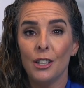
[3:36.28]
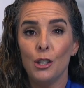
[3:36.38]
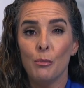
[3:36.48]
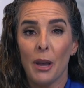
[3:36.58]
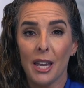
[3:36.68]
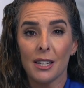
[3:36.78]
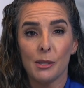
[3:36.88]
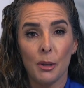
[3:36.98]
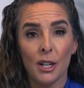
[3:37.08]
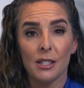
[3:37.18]
you may
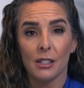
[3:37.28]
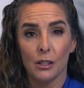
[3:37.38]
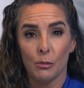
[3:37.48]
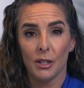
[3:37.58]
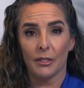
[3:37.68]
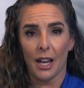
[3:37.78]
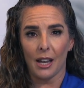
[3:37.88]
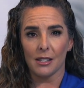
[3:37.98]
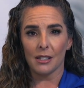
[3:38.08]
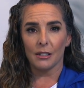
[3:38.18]
experience a little bit of
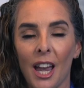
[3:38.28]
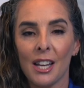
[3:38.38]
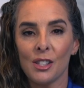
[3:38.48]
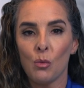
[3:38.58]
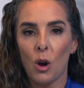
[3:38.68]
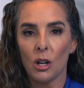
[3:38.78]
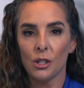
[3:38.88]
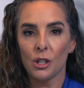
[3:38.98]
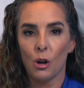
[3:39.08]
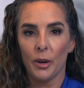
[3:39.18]
gas. As the water
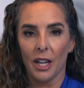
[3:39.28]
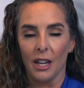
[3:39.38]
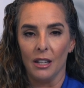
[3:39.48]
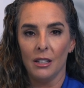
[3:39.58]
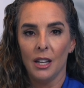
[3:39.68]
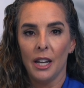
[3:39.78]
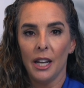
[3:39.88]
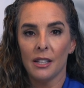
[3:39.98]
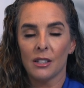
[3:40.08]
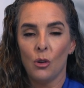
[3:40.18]
is going in,
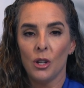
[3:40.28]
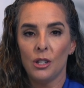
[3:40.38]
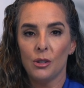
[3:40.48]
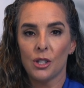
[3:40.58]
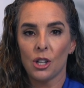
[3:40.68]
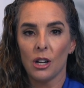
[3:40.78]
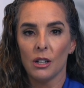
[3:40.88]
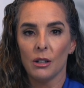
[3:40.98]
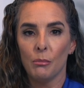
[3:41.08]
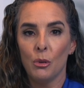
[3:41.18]
it's going to
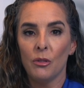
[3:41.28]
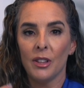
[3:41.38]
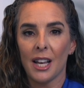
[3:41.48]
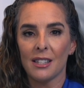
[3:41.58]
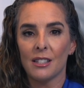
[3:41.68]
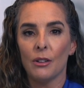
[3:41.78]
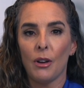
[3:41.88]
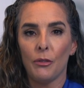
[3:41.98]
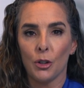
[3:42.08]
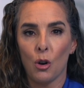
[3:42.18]
start moving that stuff
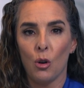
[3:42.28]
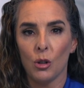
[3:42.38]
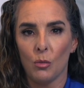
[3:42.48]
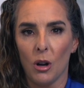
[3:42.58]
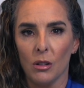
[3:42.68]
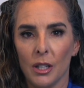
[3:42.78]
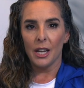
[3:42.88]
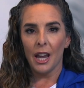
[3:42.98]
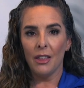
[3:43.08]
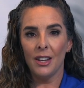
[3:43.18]
off your colon wall.
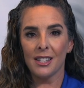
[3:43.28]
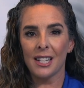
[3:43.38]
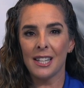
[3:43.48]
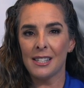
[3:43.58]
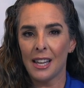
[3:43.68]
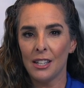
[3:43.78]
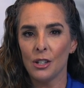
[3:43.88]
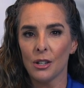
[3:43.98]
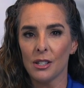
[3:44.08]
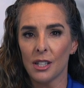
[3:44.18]
And then it's going to send
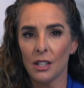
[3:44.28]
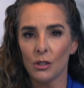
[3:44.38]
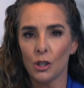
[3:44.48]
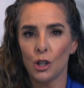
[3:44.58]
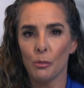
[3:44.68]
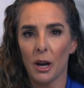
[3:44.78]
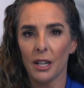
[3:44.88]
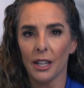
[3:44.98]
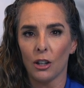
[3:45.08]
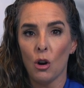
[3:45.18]
a signal to your
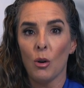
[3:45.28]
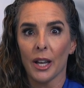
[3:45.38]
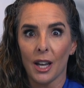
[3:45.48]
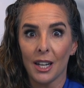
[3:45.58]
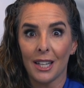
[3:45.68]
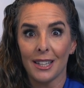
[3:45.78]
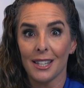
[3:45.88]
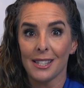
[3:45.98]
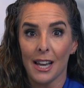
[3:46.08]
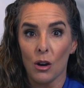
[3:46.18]
body like, oh, I got to get
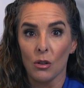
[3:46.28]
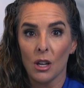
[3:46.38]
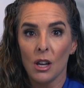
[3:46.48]
this out.